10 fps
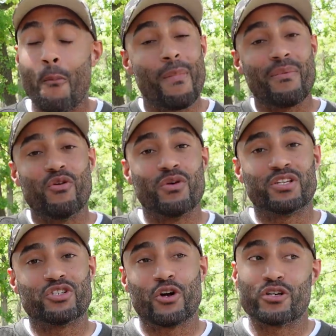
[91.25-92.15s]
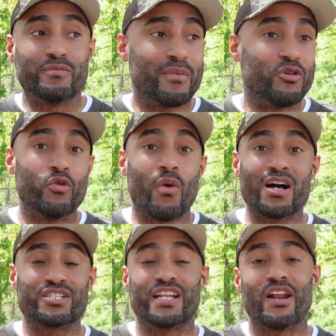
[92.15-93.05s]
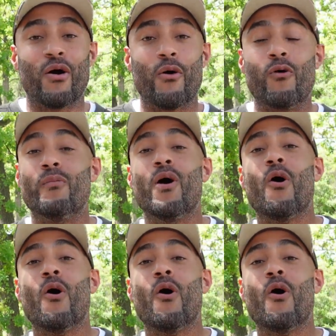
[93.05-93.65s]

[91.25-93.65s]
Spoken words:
Maybe you went to church, maybe you watched it at home.